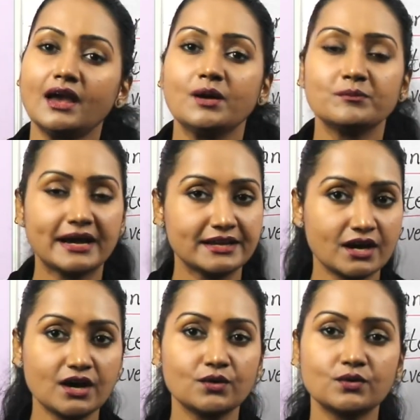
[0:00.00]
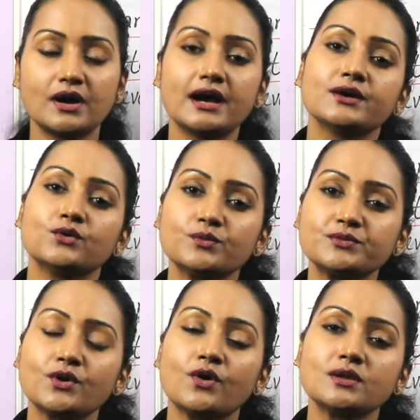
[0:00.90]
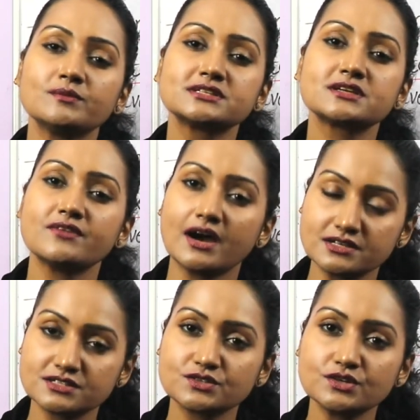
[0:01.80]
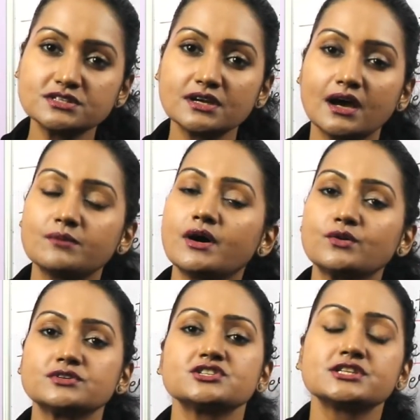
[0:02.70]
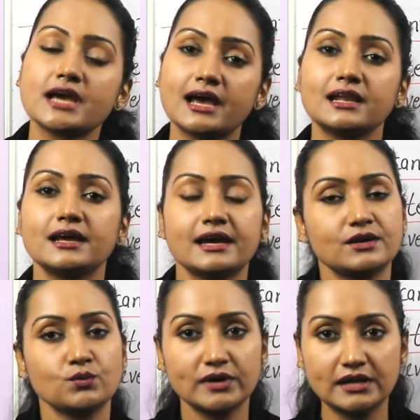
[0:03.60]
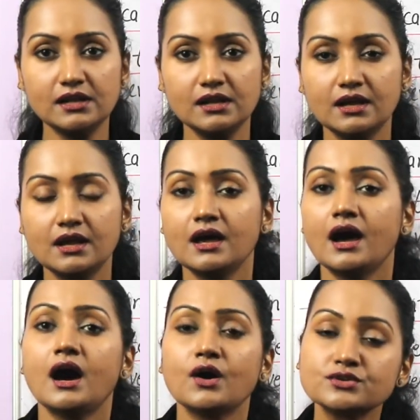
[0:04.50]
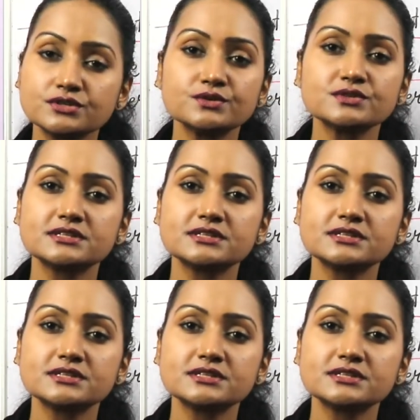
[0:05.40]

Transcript: By now, I hope you all must have understood about shall and will, how to use